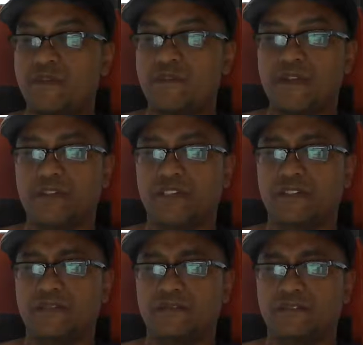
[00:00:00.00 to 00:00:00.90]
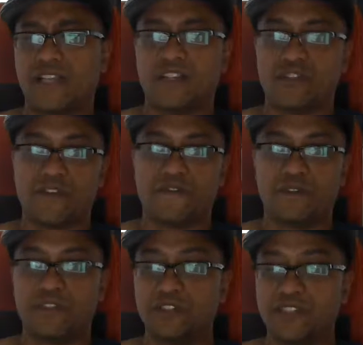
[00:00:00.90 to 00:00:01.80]
by real? Like, do I
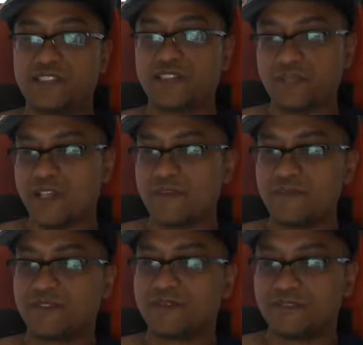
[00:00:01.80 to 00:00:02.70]
feel guilty sometimes?